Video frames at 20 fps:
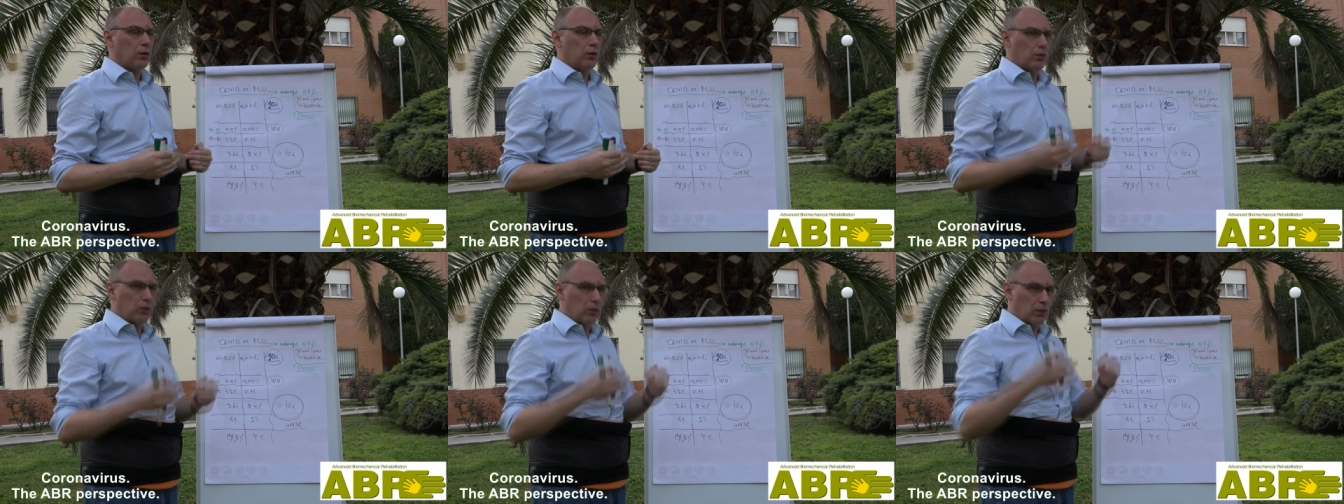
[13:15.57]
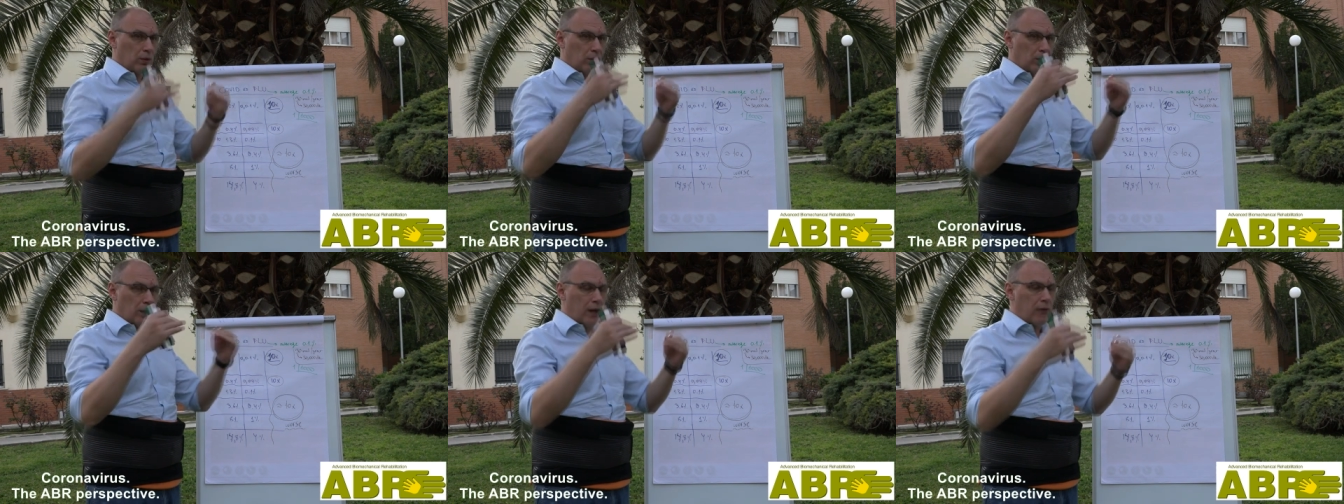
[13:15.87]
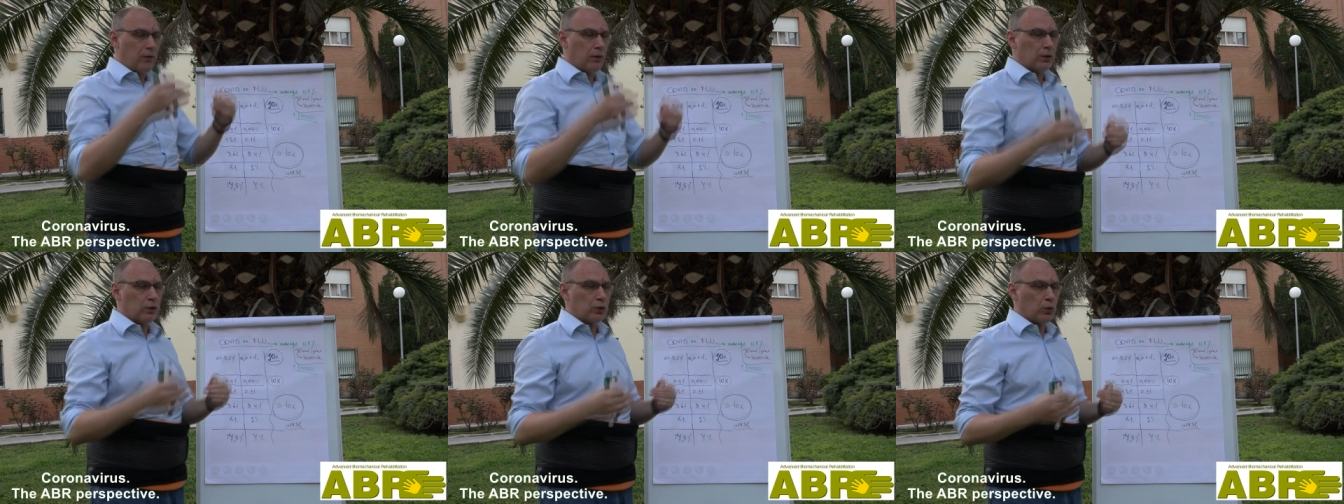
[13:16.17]
uh,
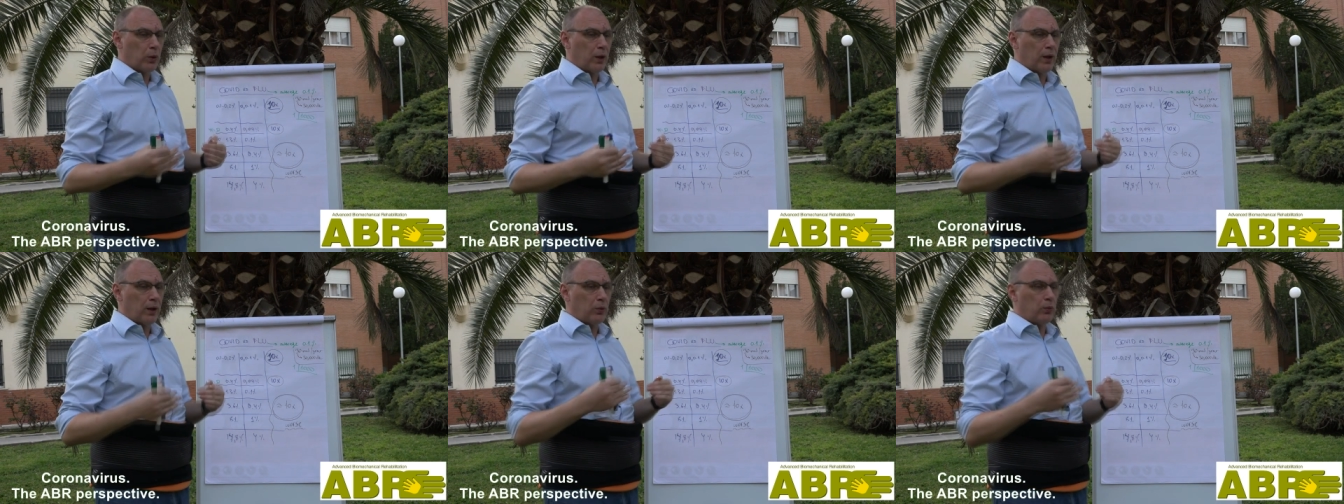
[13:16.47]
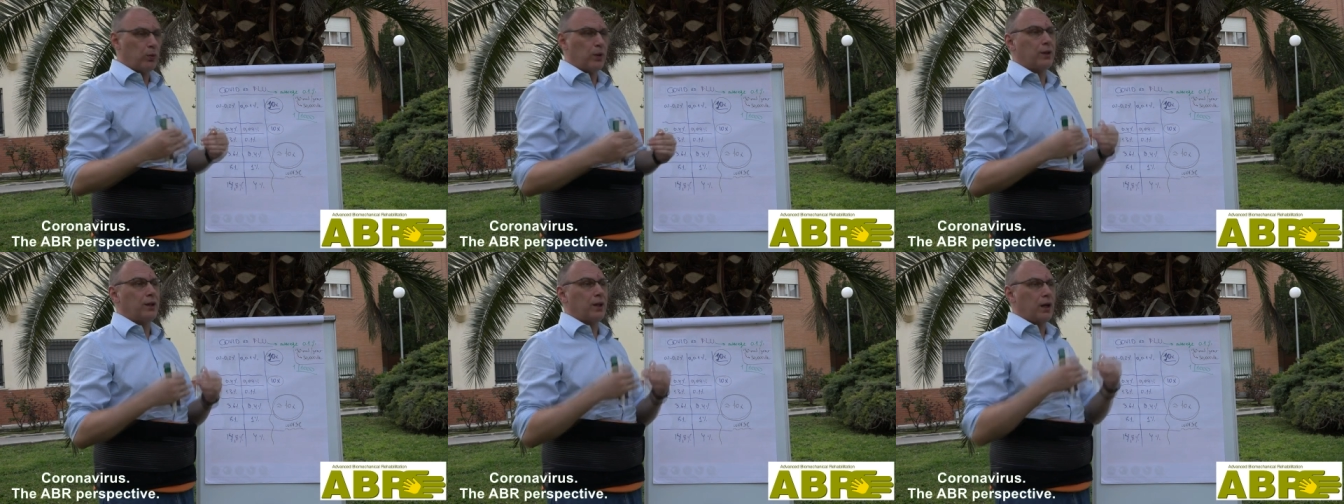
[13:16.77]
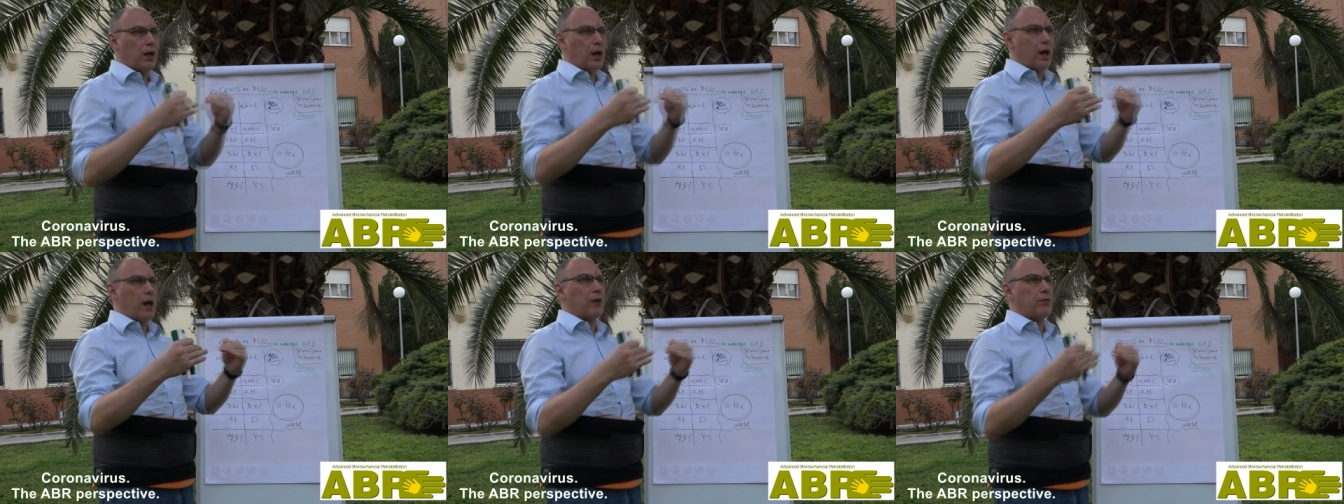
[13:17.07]
levels, where with the
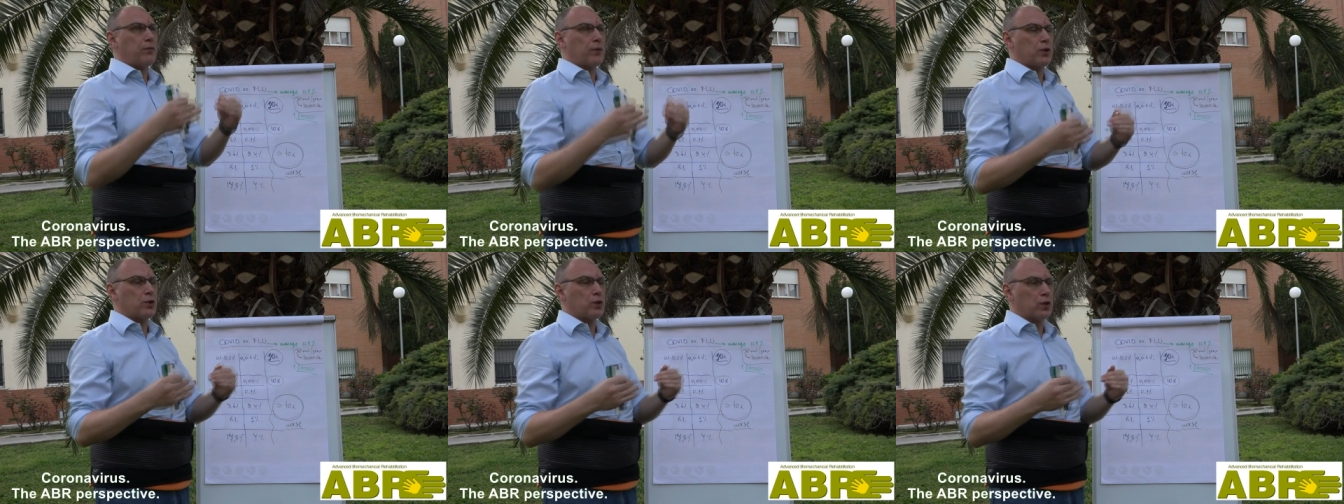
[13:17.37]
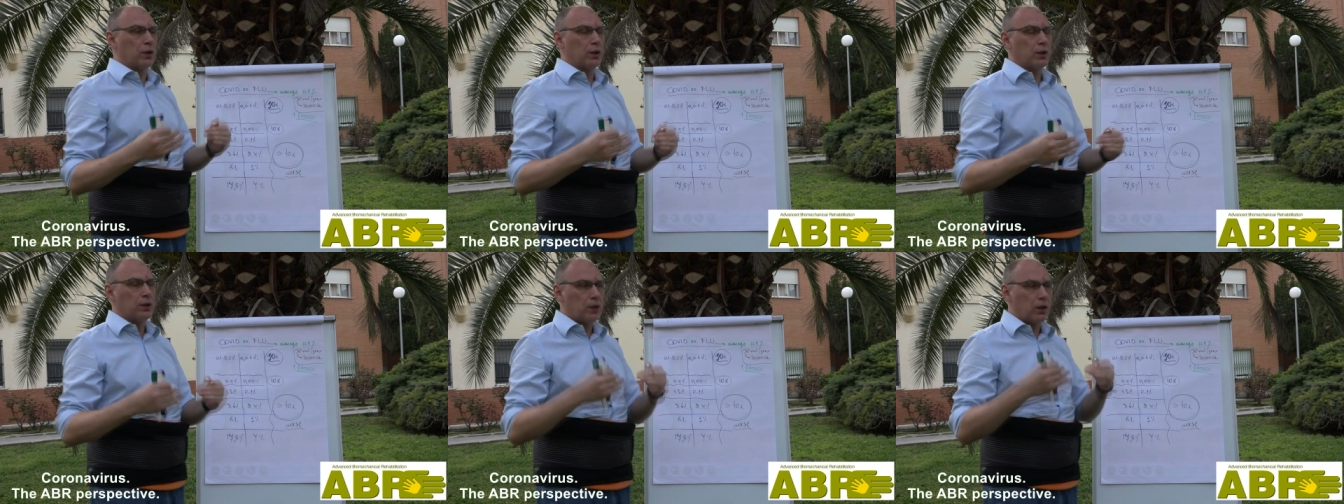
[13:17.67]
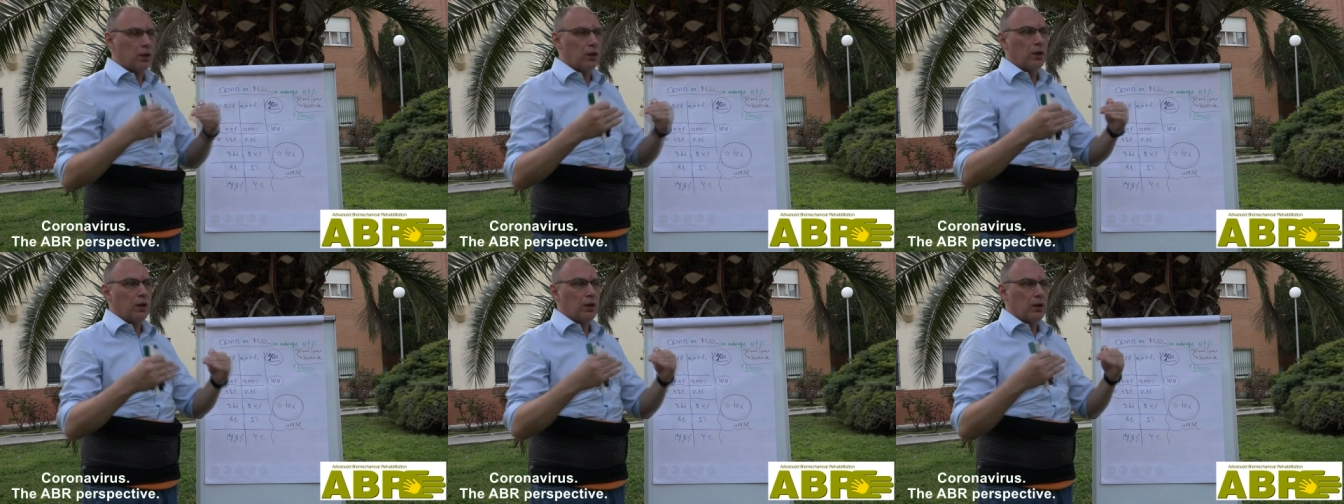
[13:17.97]
higher
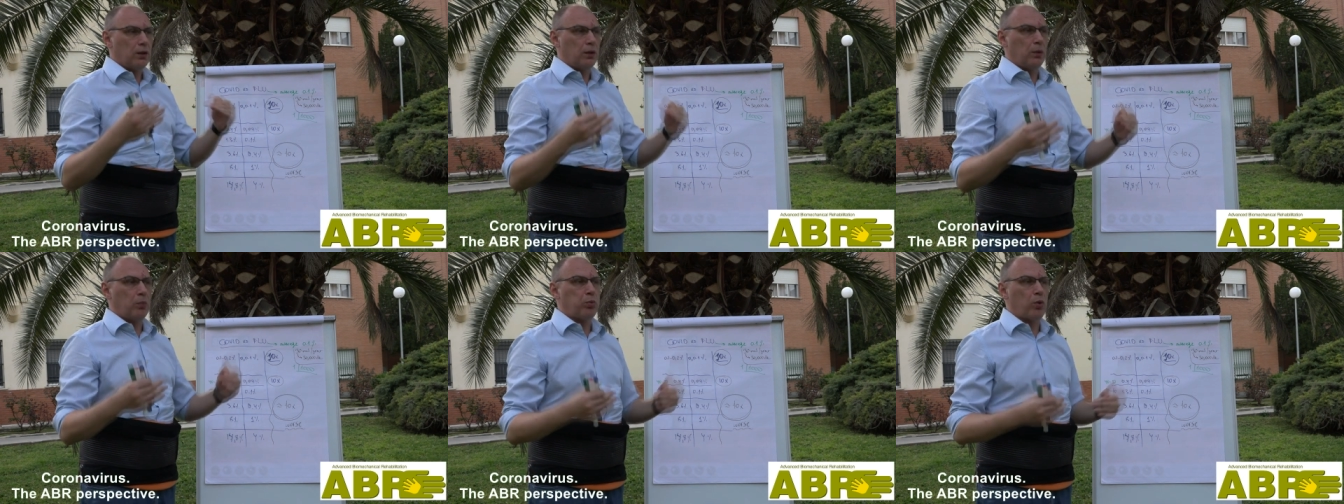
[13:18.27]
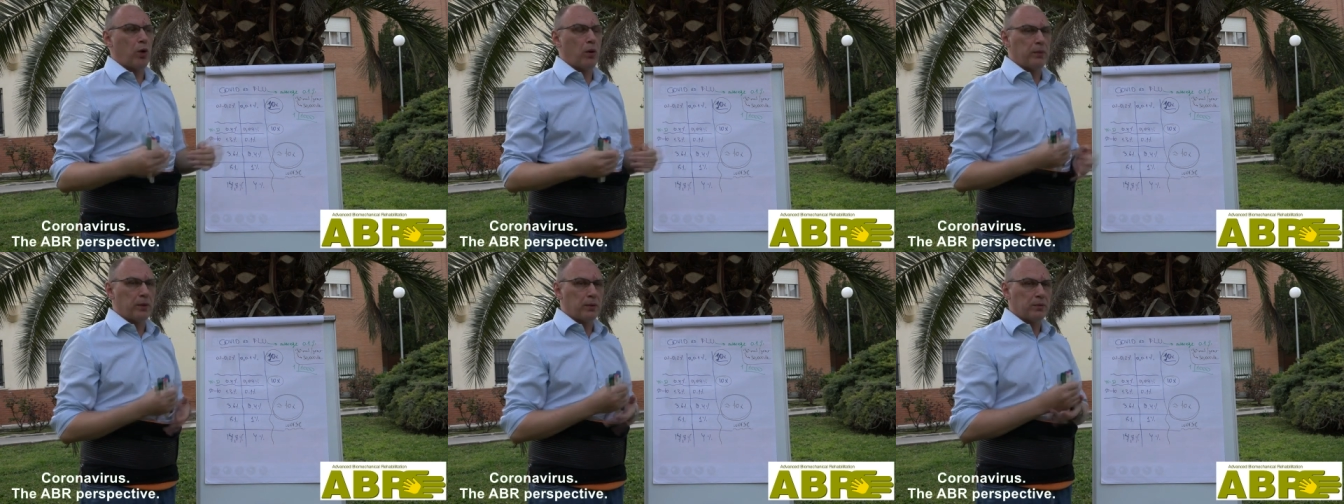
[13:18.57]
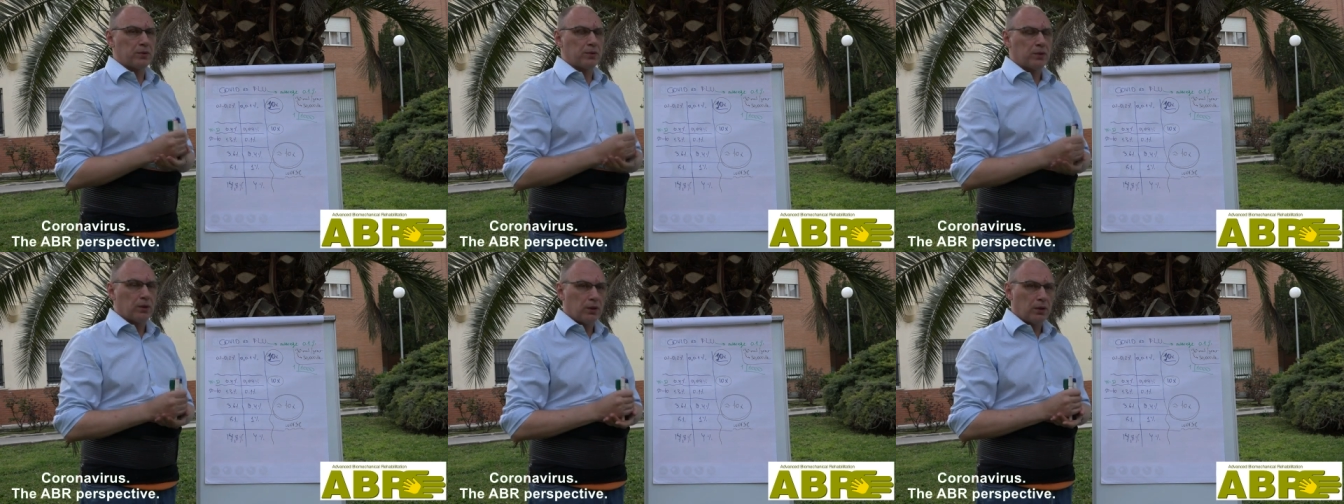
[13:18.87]
fragility, the
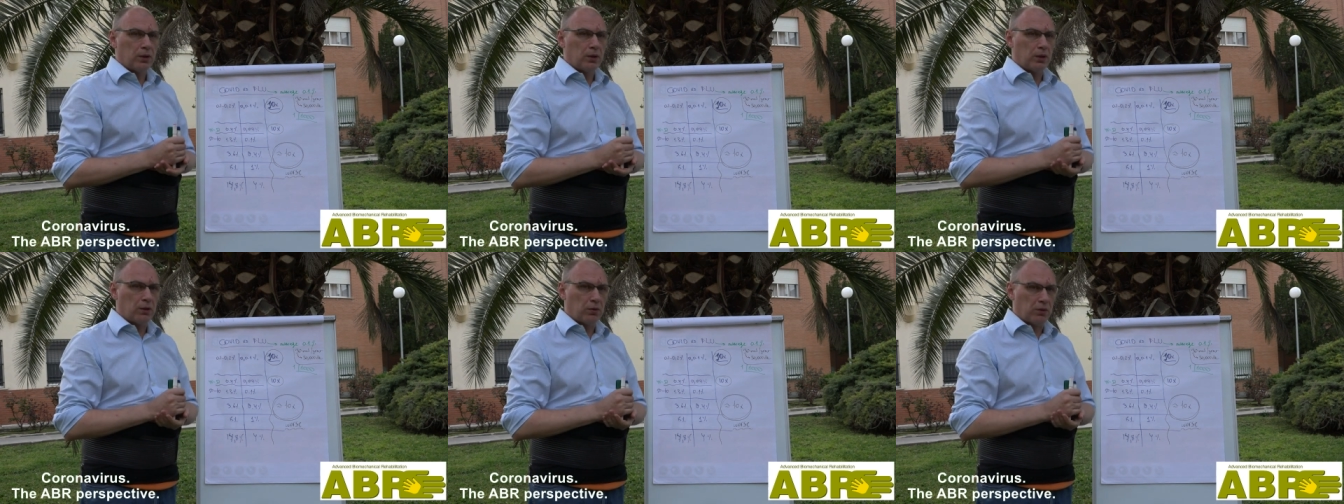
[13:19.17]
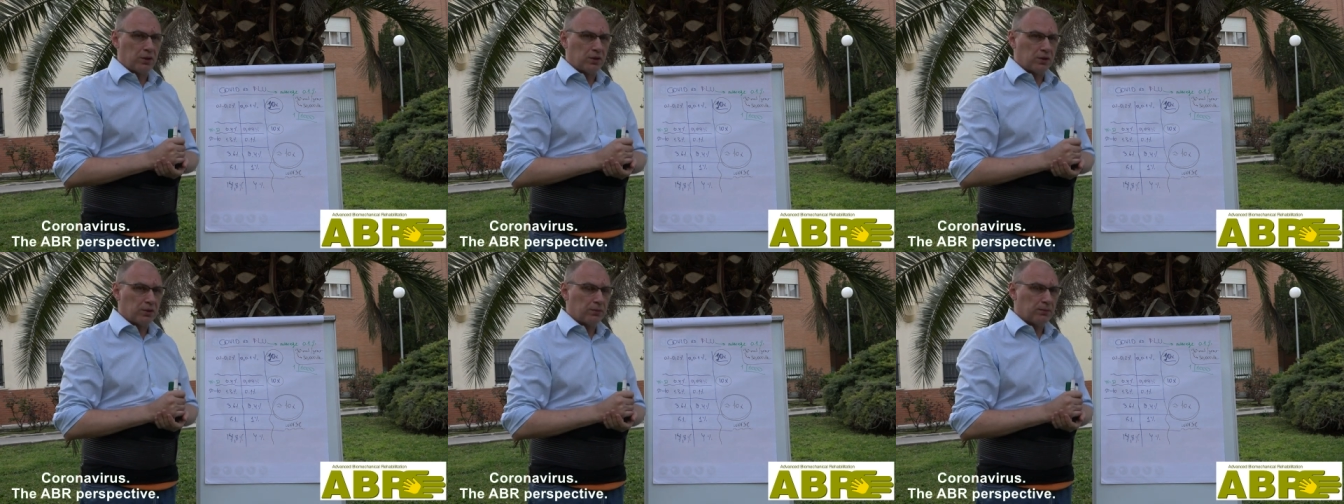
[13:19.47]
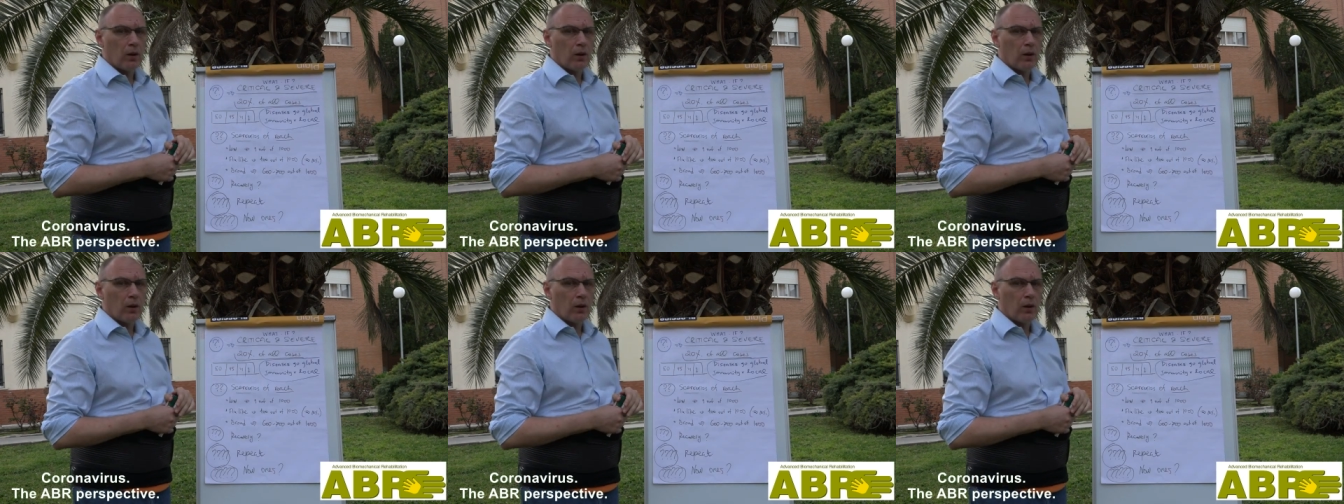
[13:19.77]
problems increase.